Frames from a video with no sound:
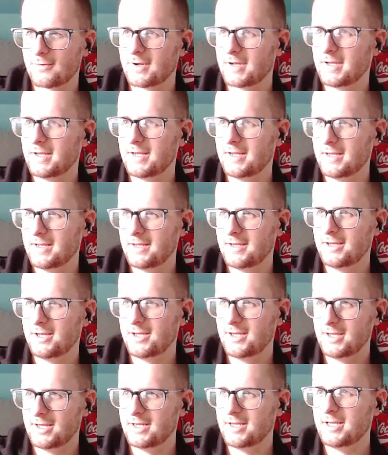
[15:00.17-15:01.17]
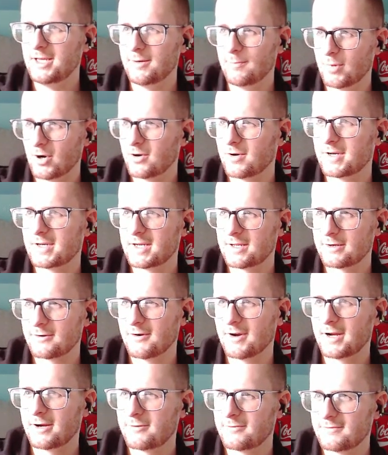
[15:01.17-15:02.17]
you burn it to the
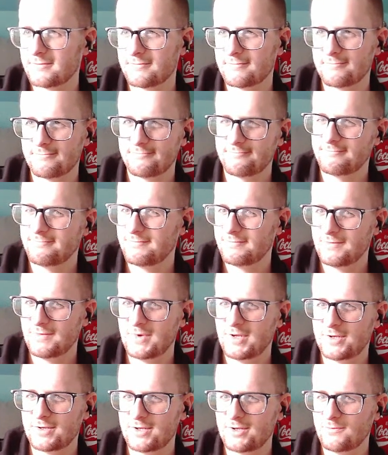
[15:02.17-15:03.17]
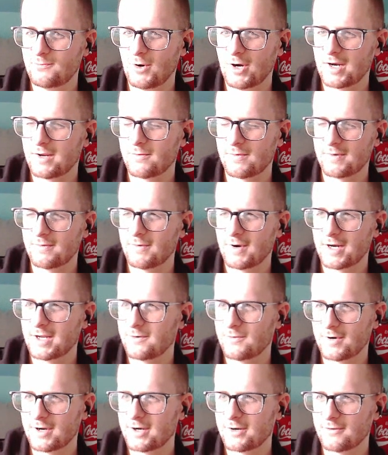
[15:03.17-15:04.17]
ground. Why do you
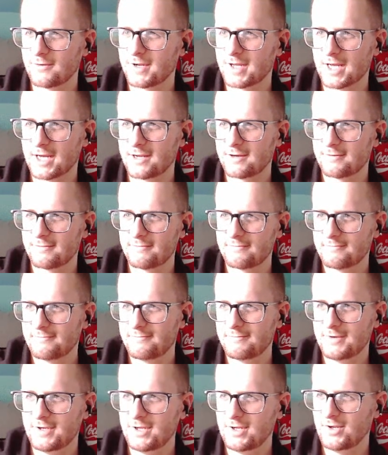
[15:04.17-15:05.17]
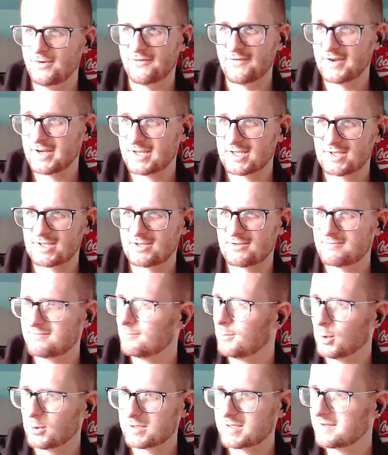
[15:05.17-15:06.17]
want to do it again? You fixed
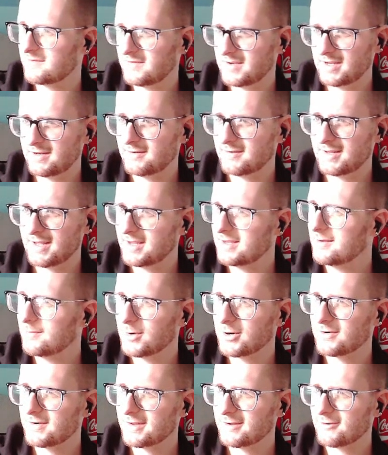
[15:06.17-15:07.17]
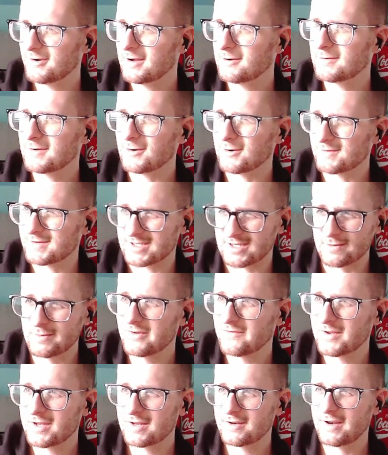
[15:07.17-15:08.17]
most of it that you burned to the ground, or some
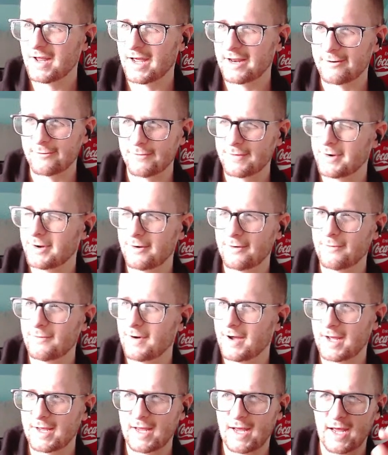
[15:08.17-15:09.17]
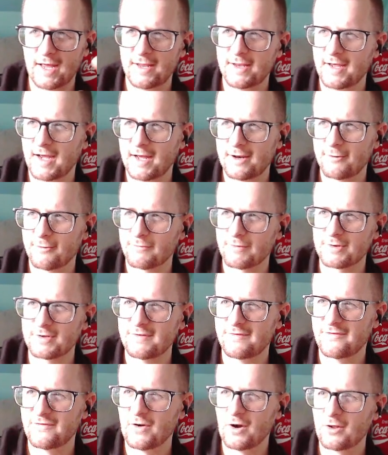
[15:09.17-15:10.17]
of it. I don't know. I don't really
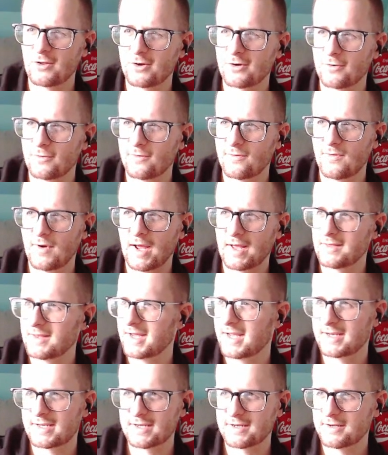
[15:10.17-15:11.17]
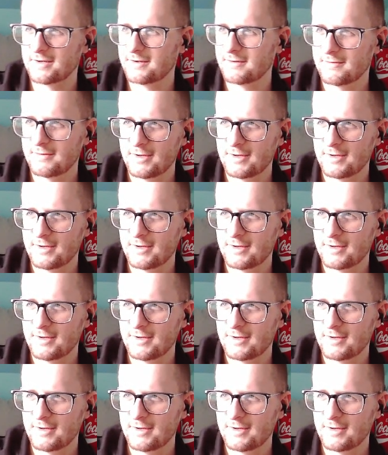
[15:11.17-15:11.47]
follow Atlanta.